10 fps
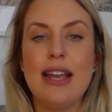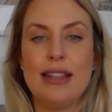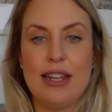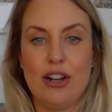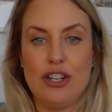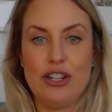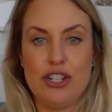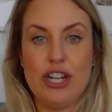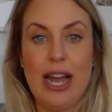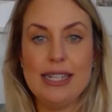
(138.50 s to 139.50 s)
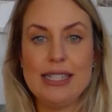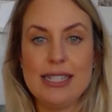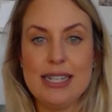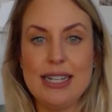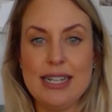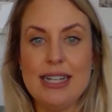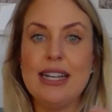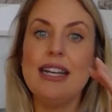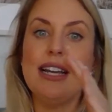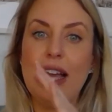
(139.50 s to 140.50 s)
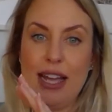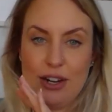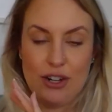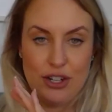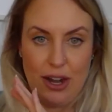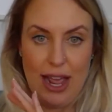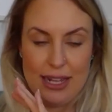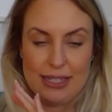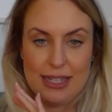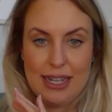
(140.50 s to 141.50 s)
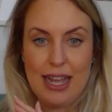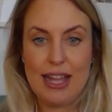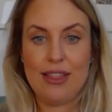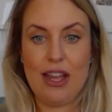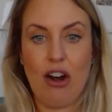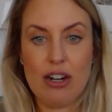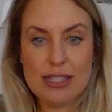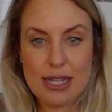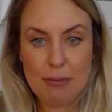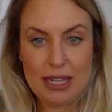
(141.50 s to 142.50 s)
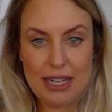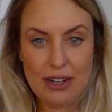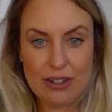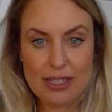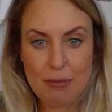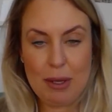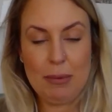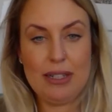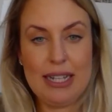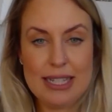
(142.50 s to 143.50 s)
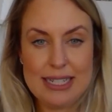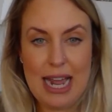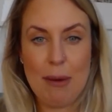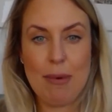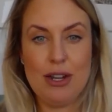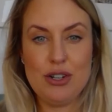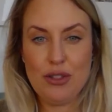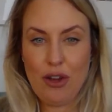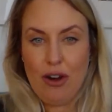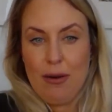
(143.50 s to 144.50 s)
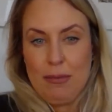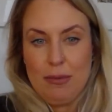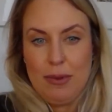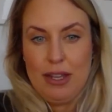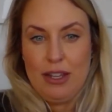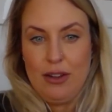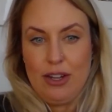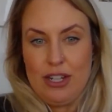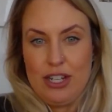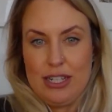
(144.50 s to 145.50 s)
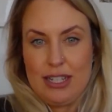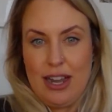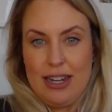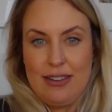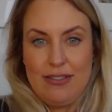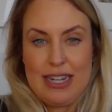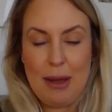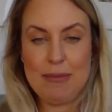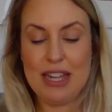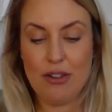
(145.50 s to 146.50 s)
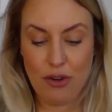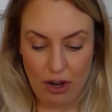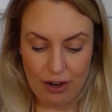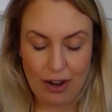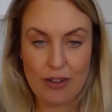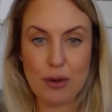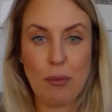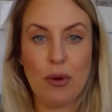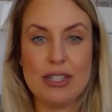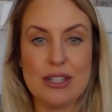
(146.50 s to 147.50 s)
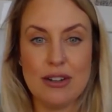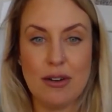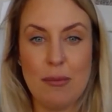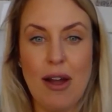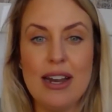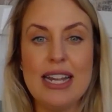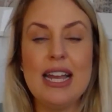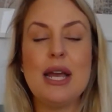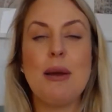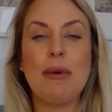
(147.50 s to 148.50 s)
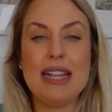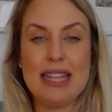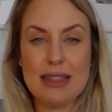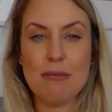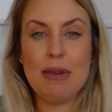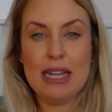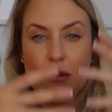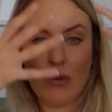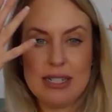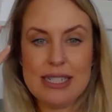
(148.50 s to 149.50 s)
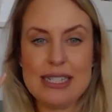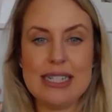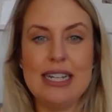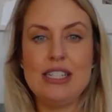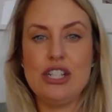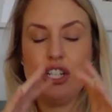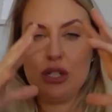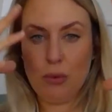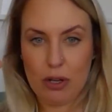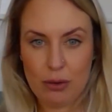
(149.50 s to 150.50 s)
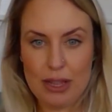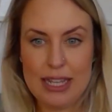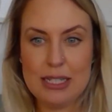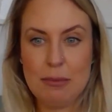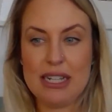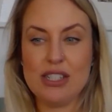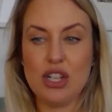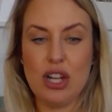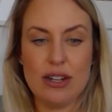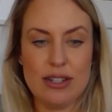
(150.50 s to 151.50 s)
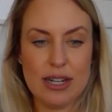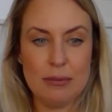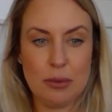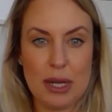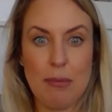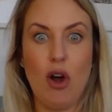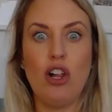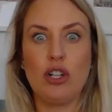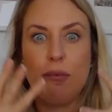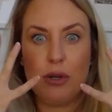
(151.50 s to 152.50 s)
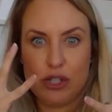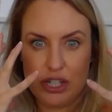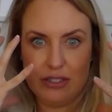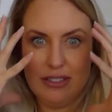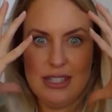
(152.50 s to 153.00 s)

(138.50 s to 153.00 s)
and on your chest and on your hand. There are some here. Some people like to tap under the arm. You can just kind of tap there. There are other points on our body, but I think the main ones is nice to just work with this because a lot of the times we keep all our emotional